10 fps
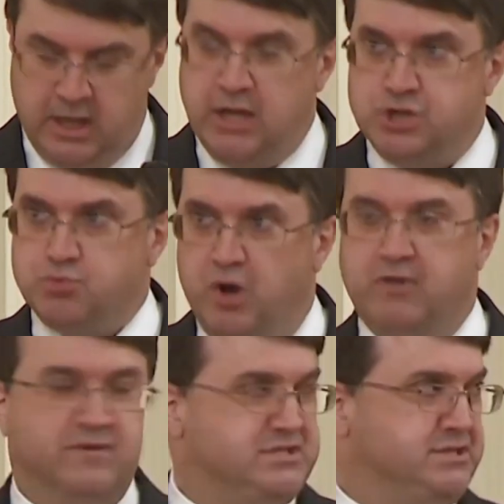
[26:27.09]
Each one
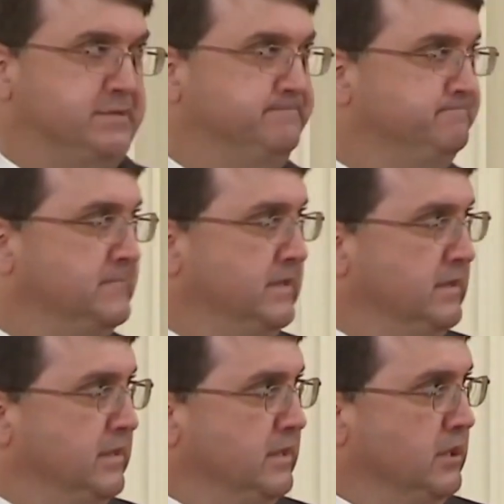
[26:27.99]
of us
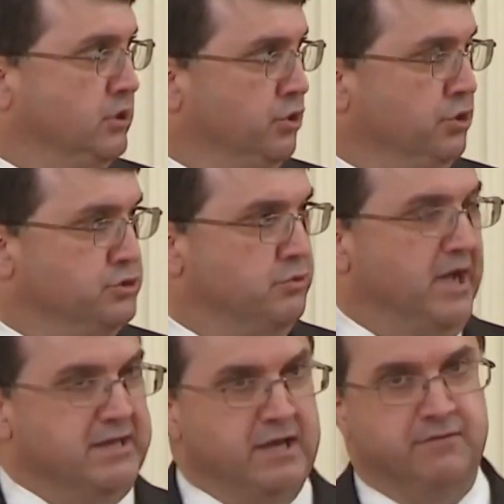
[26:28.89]
can learn to
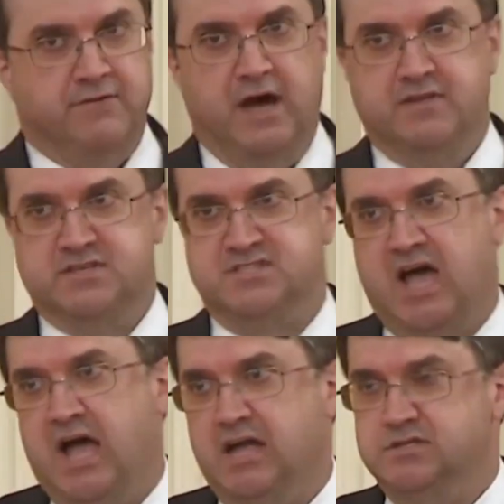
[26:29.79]
identify the
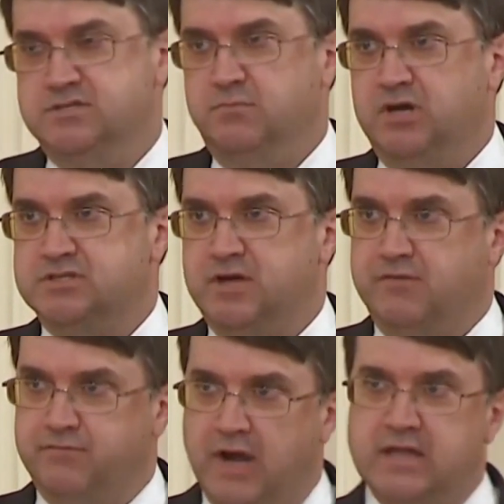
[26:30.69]
signs amongst our
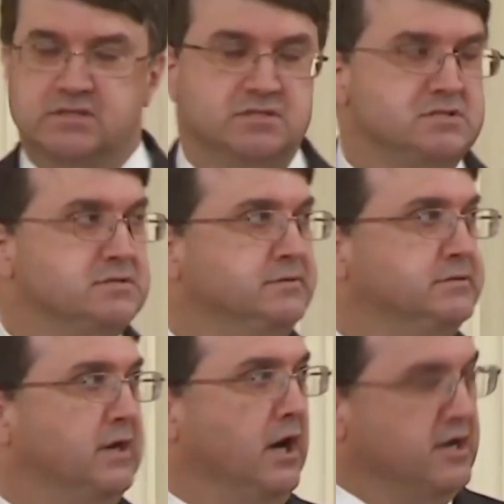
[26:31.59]
friends,
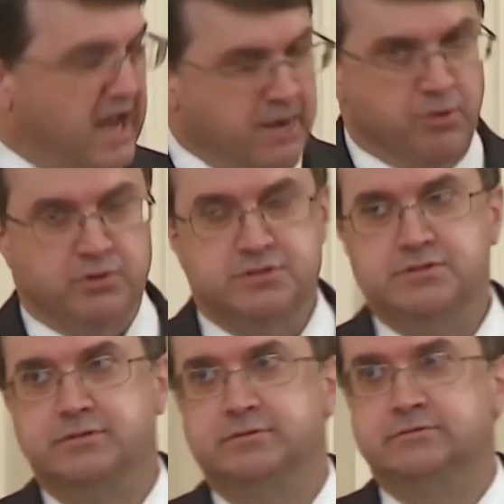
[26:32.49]
our
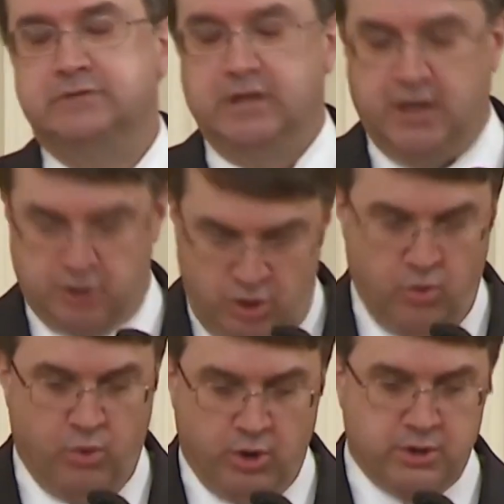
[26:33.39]
neighbors, and our
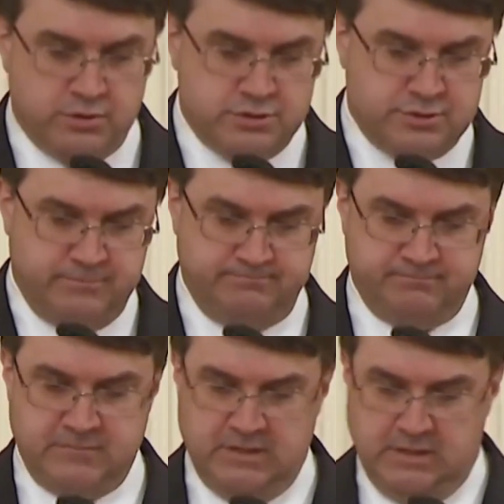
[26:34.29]
coworkers.
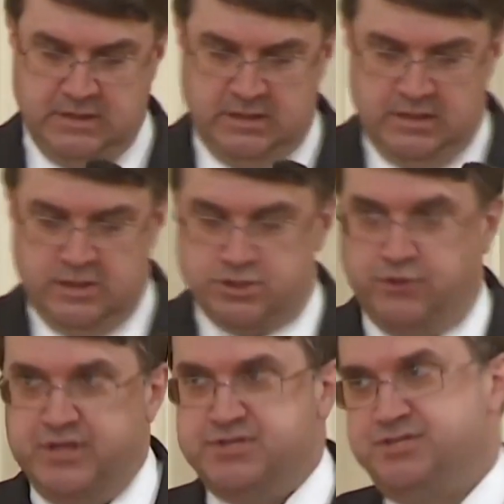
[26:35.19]
So
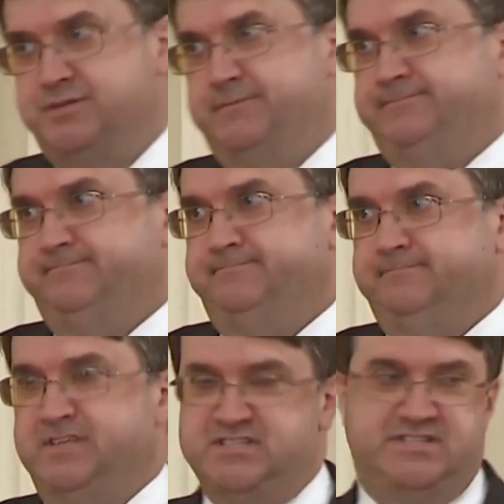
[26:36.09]
this
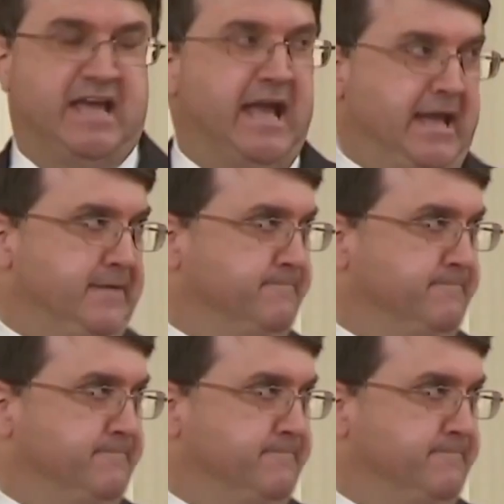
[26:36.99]
day